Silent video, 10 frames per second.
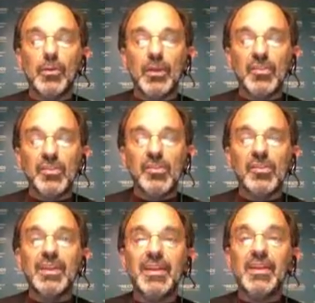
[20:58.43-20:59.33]

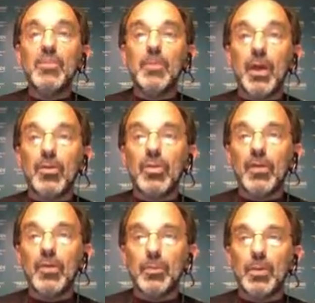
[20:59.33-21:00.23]
existed in the mouth
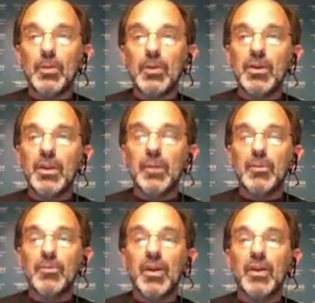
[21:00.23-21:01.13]
of the primary care
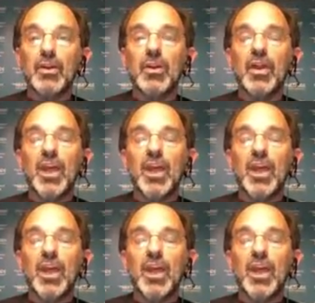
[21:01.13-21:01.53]
provider